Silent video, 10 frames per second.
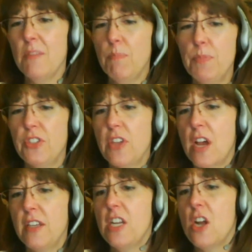So,
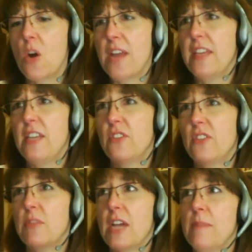I think
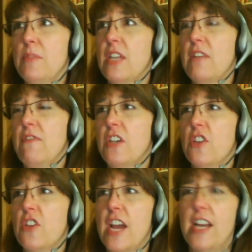sometimes they
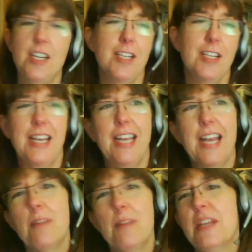feel that it
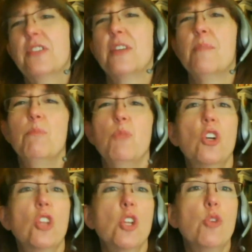kind of makes them look
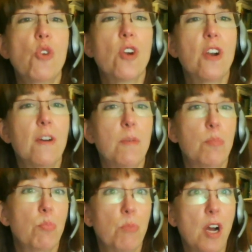a little more
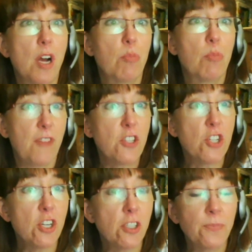
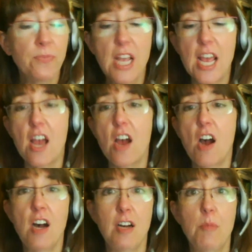professional.
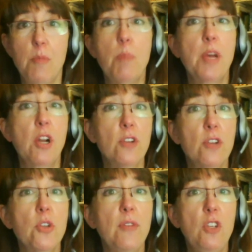But
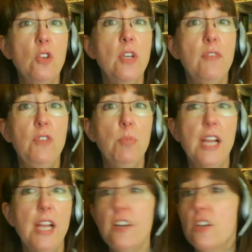also, if you
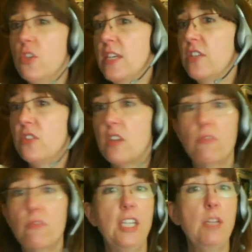plan on doing
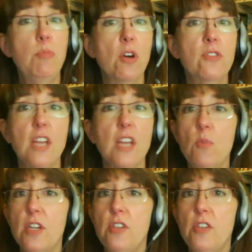several ebooks and you
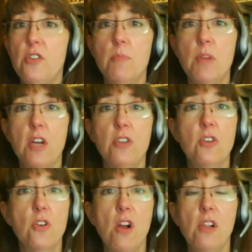want to do them
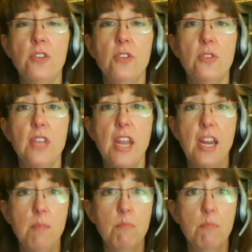all under the same